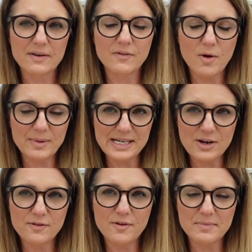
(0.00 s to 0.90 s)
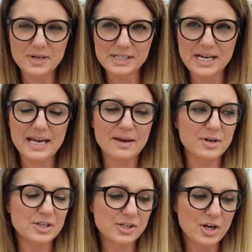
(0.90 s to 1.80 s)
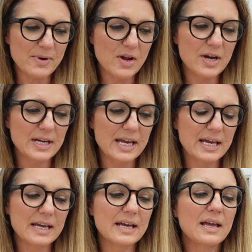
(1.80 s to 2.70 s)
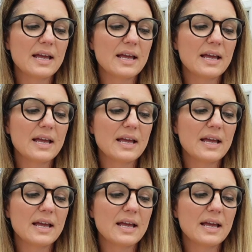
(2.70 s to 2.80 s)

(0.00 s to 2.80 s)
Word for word: I've got my day off on Monday. I'm going to sew my lining,